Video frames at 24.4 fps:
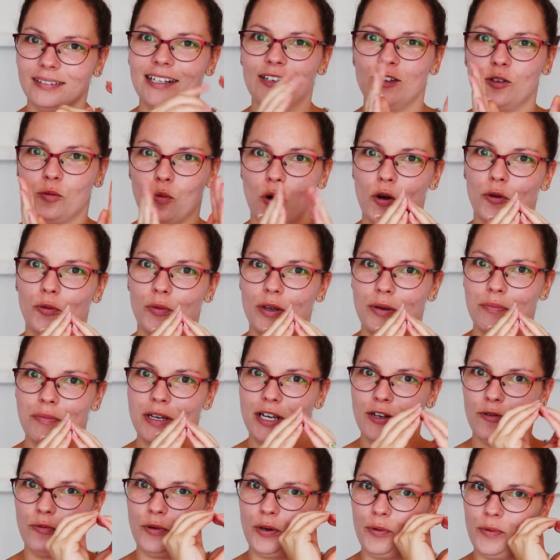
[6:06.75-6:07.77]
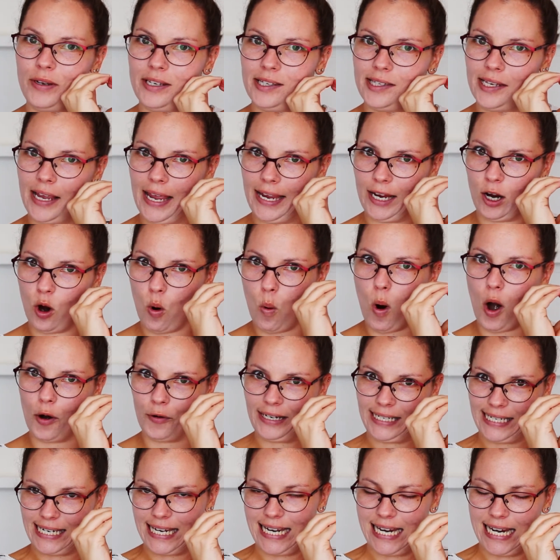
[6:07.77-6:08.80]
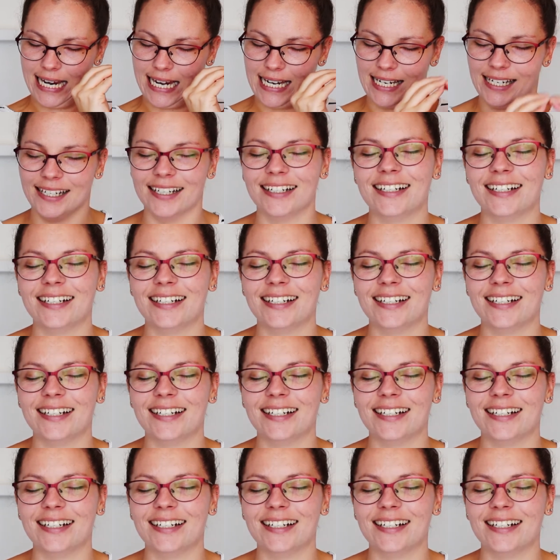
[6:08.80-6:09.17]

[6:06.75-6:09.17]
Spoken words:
is what we mean when we say quarantine.